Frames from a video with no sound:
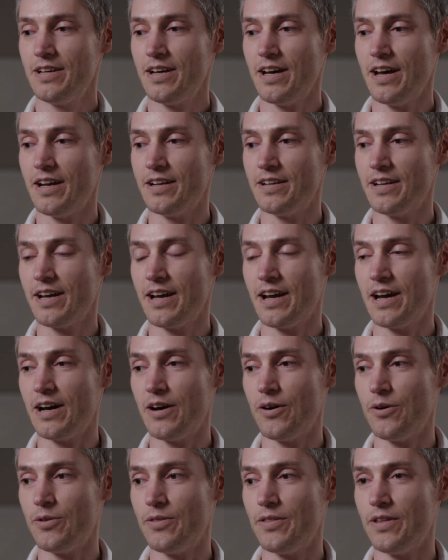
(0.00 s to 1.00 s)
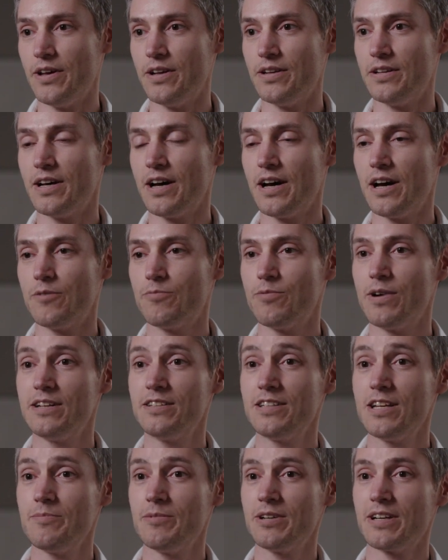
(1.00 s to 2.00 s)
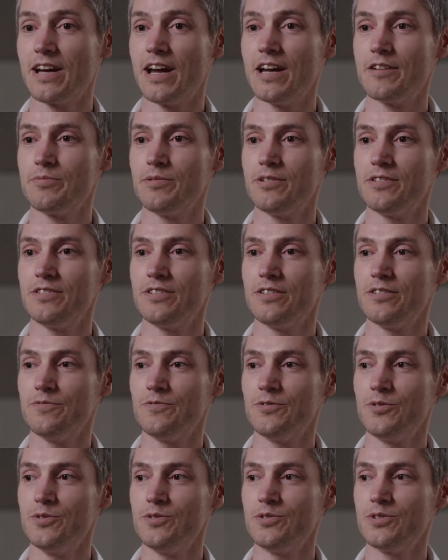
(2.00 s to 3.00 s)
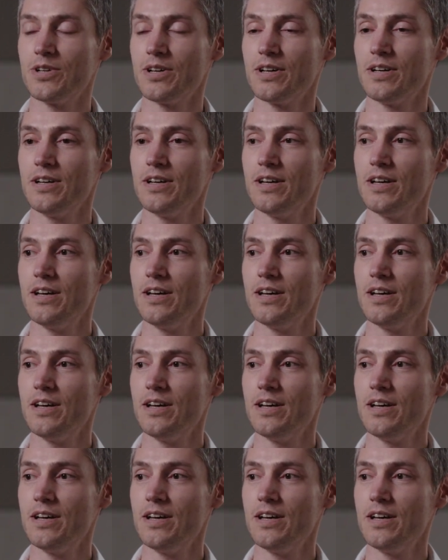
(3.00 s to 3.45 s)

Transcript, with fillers: and how that uh, red team engagements in the future